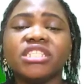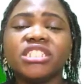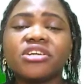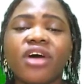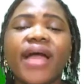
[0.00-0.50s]

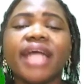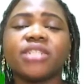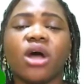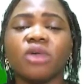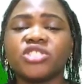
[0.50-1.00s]
The
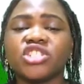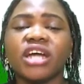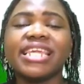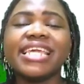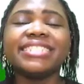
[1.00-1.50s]
correct
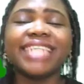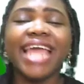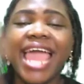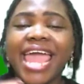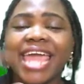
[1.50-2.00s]
option is
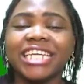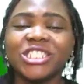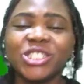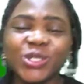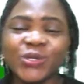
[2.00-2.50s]
A,
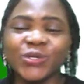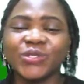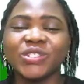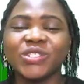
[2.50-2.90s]
2.